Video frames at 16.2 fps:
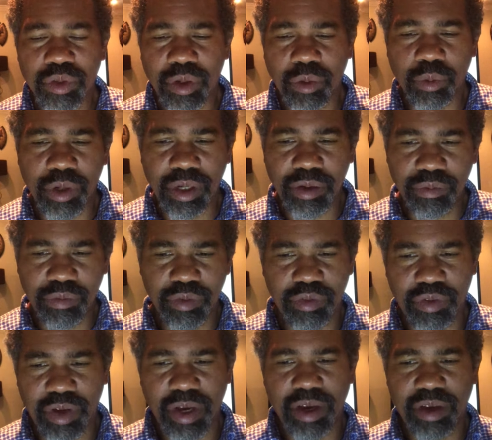And I want to
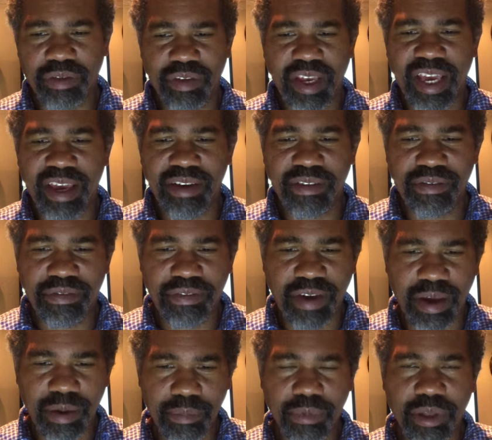emphasize a
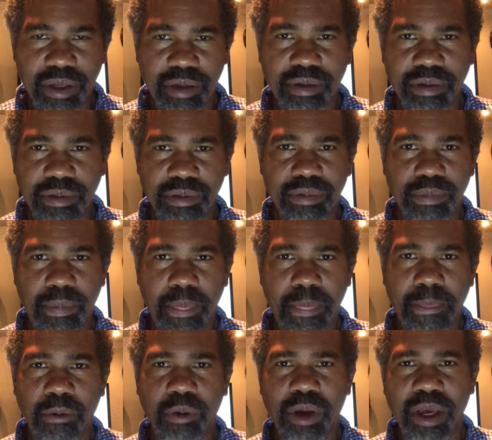family,
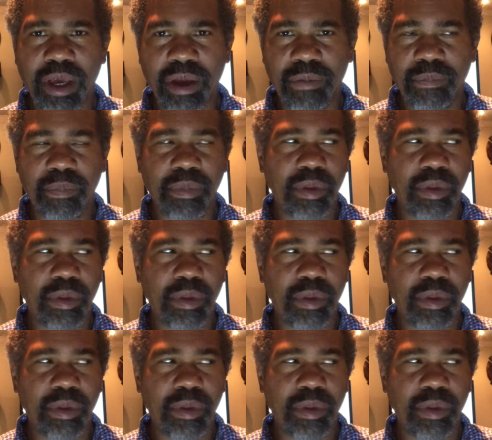okay?